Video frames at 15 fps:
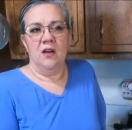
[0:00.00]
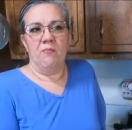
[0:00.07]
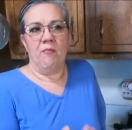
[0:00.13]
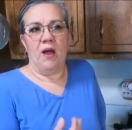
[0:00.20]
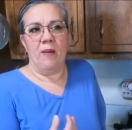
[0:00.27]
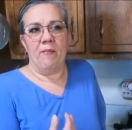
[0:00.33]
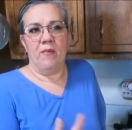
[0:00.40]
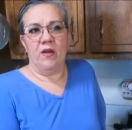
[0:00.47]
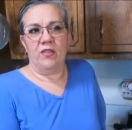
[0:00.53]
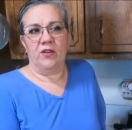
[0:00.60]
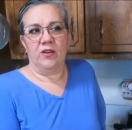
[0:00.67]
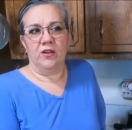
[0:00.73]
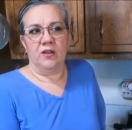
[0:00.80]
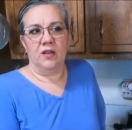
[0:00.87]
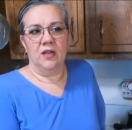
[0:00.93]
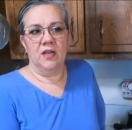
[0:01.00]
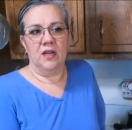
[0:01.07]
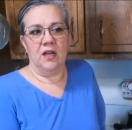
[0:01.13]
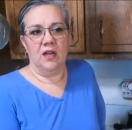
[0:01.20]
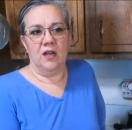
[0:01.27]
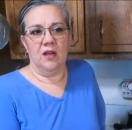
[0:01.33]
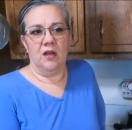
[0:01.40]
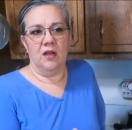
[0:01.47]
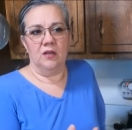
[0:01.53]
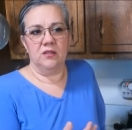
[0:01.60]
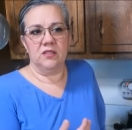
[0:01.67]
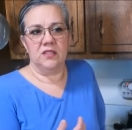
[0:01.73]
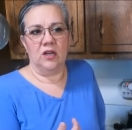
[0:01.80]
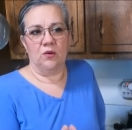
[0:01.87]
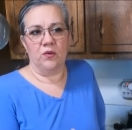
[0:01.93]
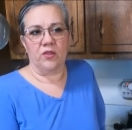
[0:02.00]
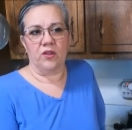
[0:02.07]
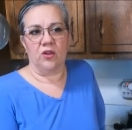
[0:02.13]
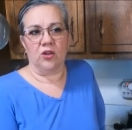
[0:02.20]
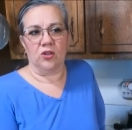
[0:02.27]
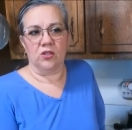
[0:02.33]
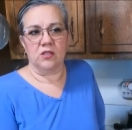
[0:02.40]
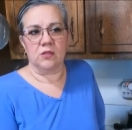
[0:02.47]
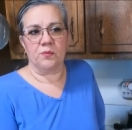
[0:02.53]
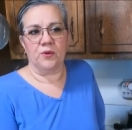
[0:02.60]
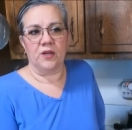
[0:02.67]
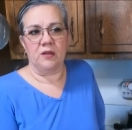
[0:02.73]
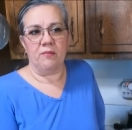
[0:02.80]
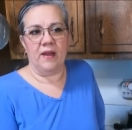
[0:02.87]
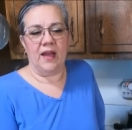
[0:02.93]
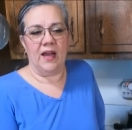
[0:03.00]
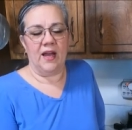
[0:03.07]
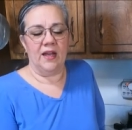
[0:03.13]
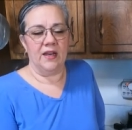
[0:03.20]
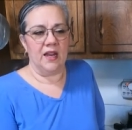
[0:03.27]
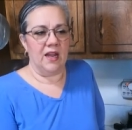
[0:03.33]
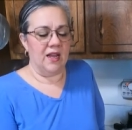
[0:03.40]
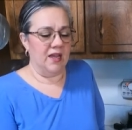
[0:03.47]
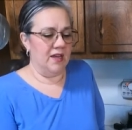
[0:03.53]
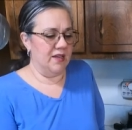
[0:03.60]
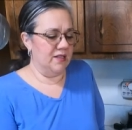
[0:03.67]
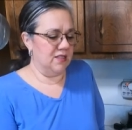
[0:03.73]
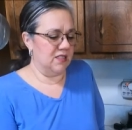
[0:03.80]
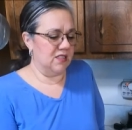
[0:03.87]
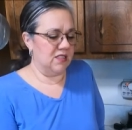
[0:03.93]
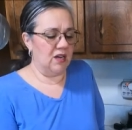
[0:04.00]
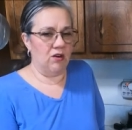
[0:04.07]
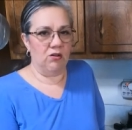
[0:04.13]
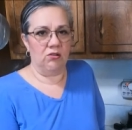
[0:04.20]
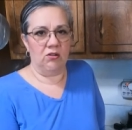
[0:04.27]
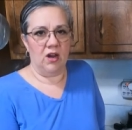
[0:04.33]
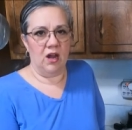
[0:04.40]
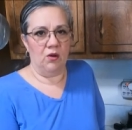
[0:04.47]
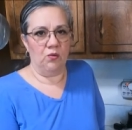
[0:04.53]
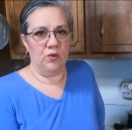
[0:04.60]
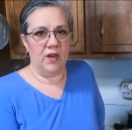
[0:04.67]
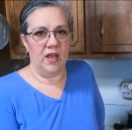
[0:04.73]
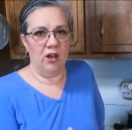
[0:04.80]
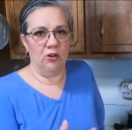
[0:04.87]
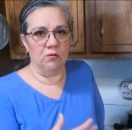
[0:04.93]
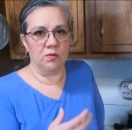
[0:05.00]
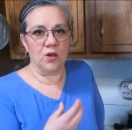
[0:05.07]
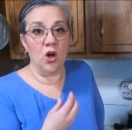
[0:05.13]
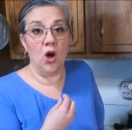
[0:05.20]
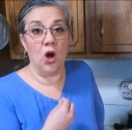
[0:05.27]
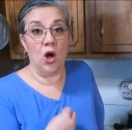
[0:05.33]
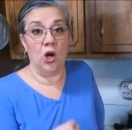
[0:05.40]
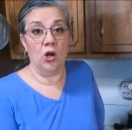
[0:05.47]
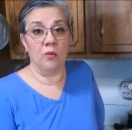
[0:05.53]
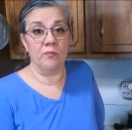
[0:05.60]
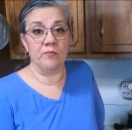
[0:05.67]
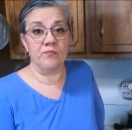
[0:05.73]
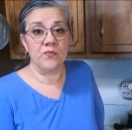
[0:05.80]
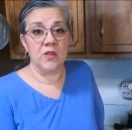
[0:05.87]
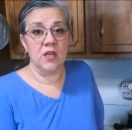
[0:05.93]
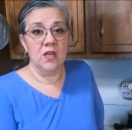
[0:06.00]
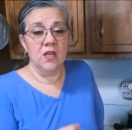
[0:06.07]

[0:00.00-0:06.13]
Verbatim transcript: My mother uh, dealt with GERDs pretty bad, and sauerkraut would help calm,